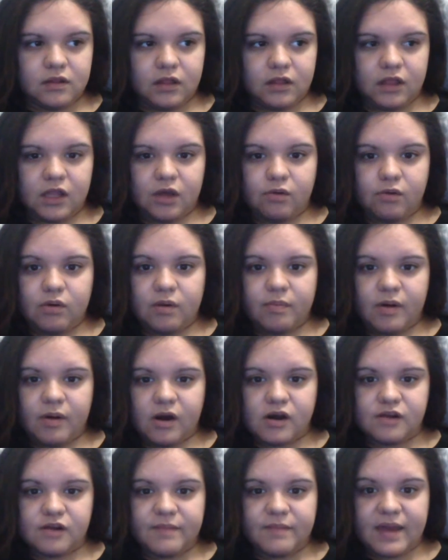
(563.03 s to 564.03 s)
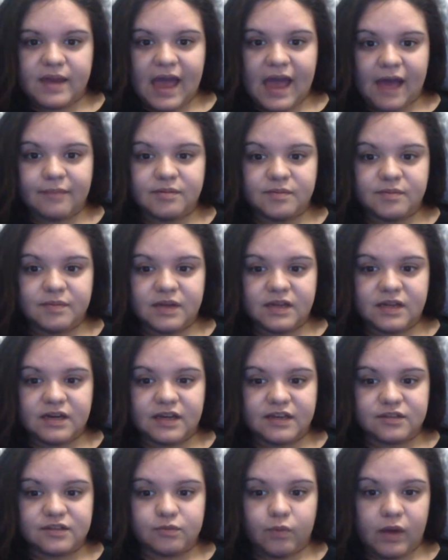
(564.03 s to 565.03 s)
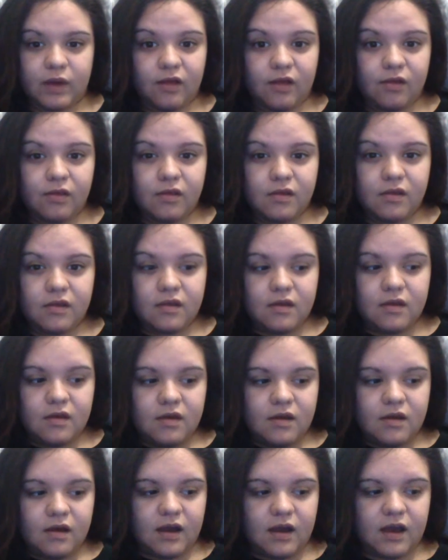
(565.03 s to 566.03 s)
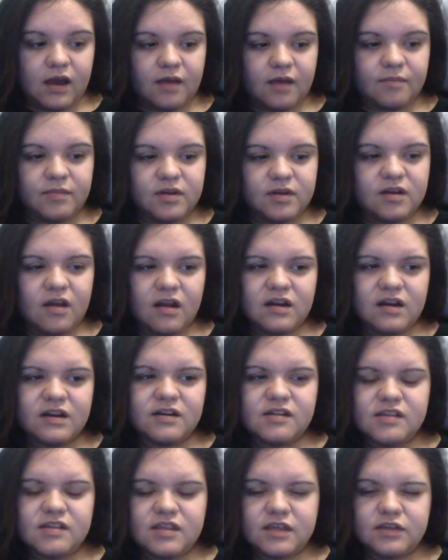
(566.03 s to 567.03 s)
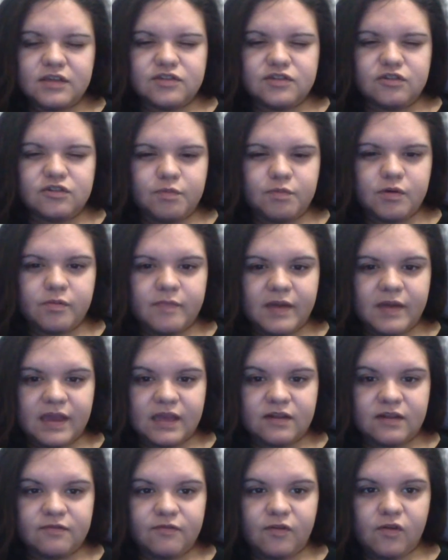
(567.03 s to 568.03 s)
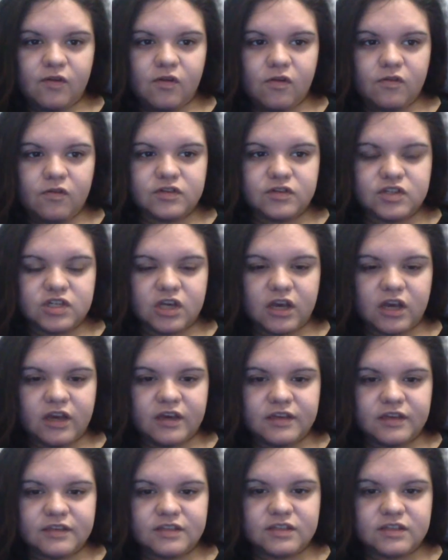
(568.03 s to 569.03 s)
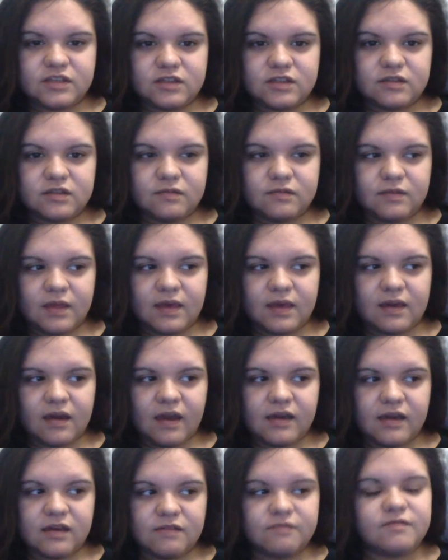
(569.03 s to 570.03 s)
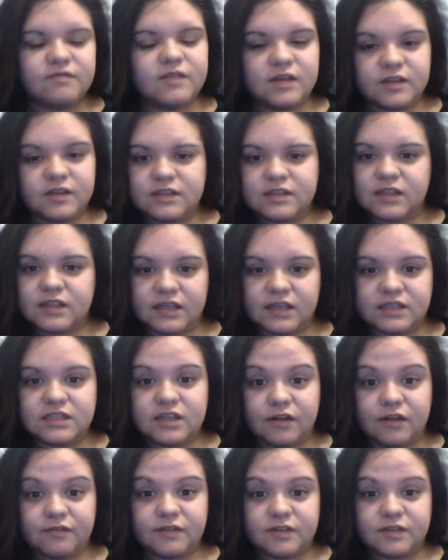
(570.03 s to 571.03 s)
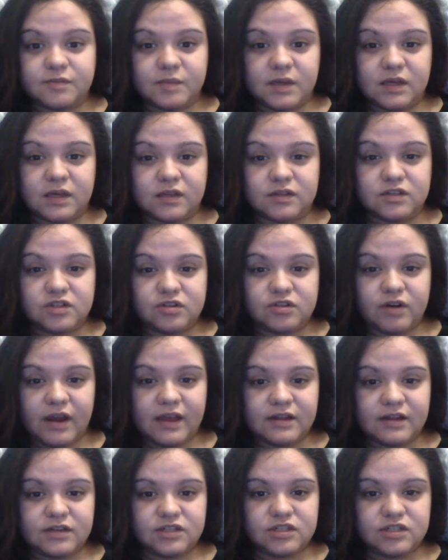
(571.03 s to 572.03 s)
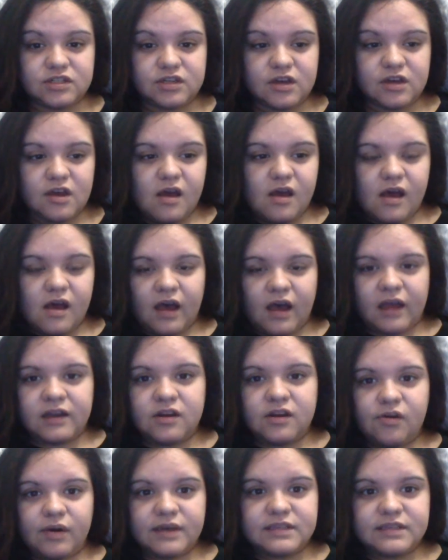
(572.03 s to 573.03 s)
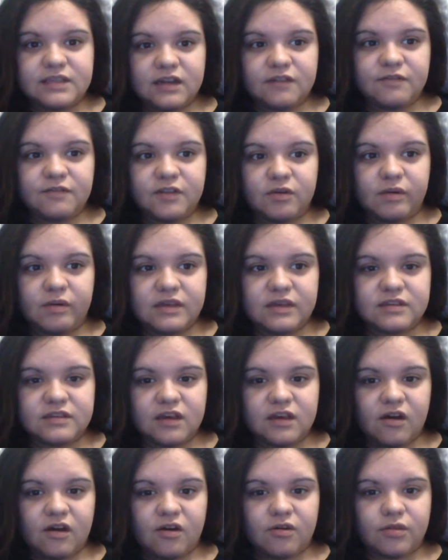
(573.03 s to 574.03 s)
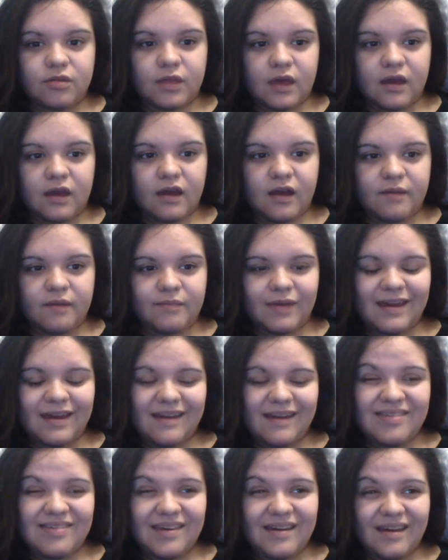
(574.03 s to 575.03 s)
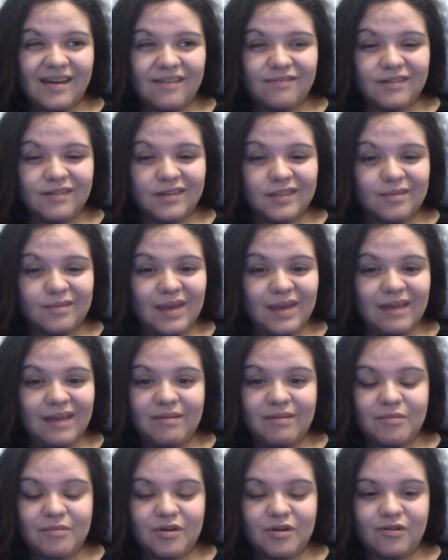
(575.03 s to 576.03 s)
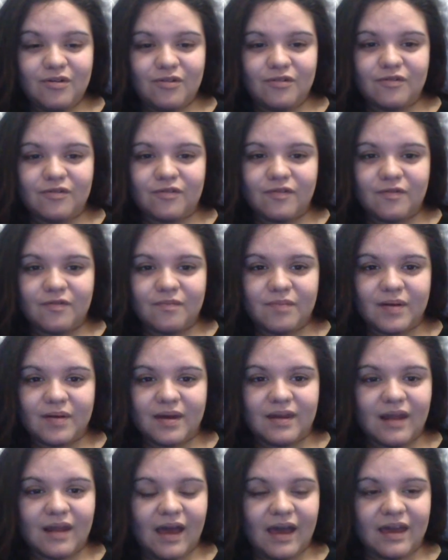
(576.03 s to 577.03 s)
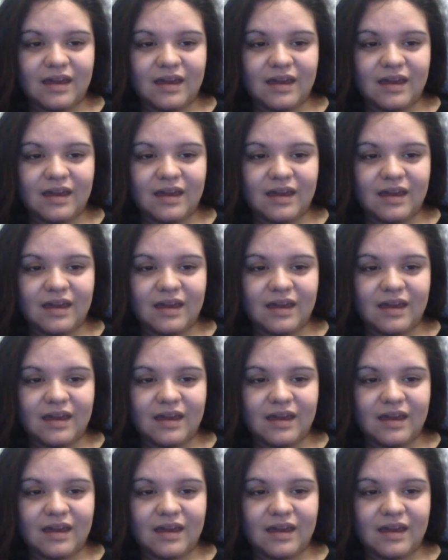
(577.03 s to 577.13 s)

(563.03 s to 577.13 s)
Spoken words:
lower part of my abdomen as well. Not anything super painful, just like I can feel like stuff is being stretched. I know I said a few weeks ago that I'm like, I think I feel the baby move, but